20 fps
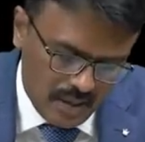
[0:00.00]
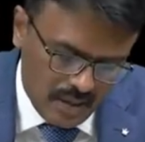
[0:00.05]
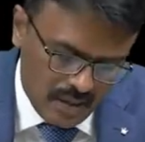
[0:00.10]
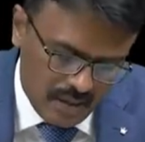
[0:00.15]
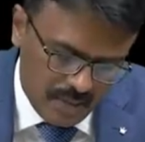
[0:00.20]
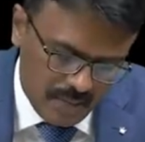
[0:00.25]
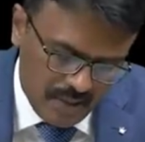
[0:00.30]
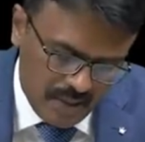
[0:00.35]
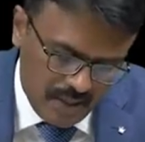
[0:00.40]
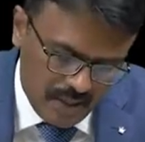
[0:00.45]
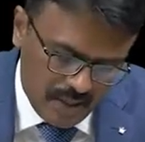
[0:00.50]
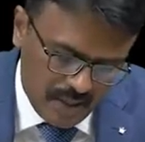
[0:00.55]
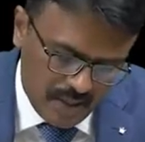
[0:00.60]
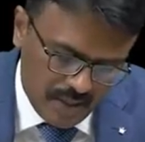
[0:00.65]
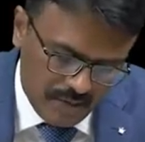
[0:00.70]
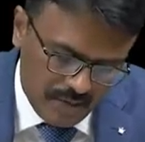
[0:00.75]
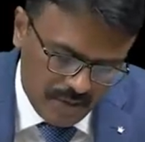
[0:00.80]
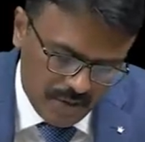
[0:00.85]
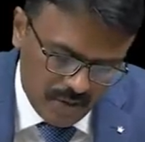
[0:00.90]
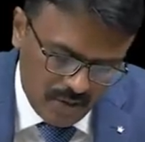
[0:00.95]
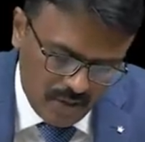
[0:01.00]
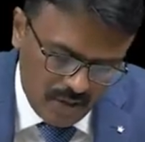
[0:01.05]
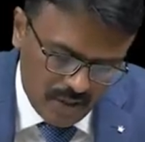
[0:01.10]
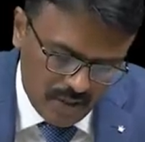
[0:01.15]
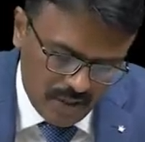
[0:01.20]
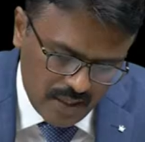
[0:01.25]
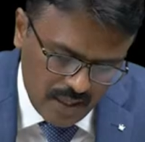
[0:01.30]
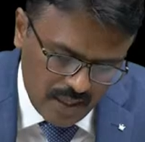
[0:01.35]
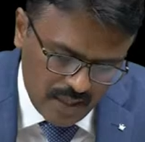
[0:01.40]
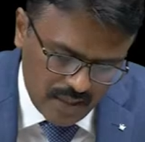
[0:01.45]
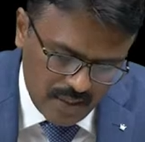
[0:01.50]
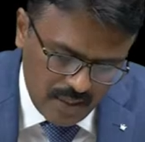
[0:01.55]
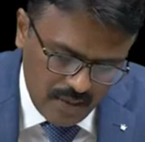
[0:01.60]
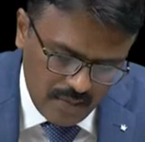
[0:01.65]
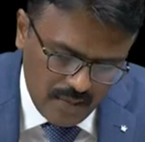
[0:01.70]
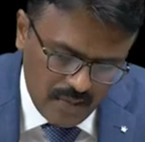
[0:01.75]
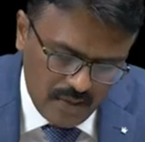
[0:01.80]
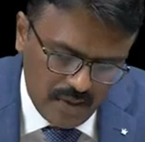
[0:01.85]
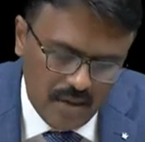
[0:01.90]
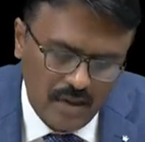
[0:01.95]
Let me take a physiological
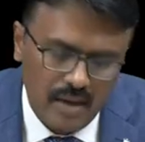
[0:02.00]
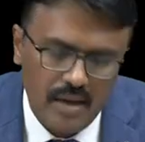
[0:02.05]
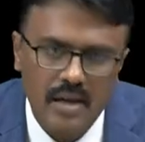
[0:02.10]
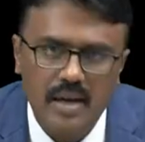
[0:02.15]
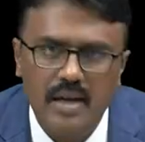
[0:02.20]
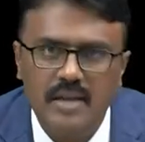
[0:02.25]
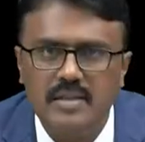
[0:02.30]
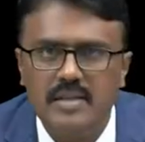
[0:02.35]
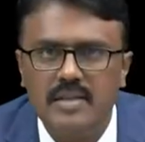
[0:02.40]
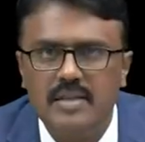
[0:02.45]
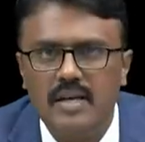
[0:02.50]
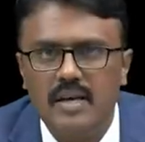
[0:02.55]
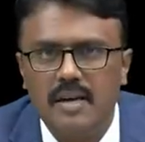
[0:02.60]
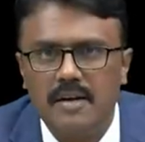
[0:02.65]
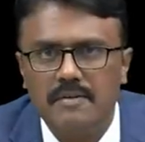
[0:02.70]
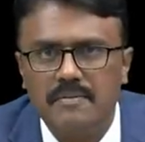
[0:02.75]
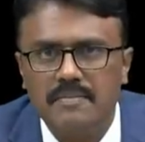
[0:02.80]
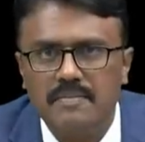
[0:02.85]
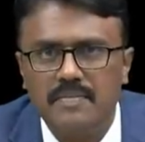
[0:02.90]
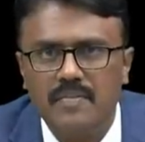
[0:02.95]
example, HCl.